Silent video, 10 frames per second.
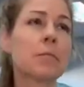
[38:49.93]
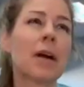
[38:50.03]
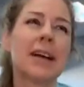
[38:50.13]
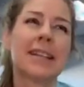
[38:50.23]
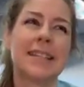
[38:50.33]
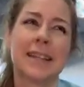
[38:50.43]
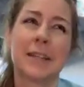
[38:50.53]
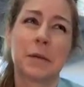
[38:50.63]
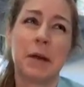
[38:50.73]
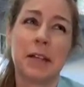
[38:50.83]
brought a
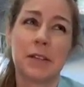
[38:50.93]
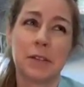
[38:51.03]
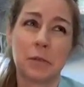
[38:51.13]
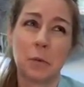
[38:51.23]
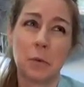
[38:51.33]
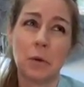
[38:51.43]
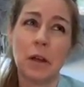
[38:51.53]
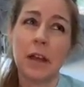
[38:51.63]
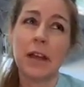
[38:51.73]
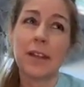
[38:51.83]
desk pet to school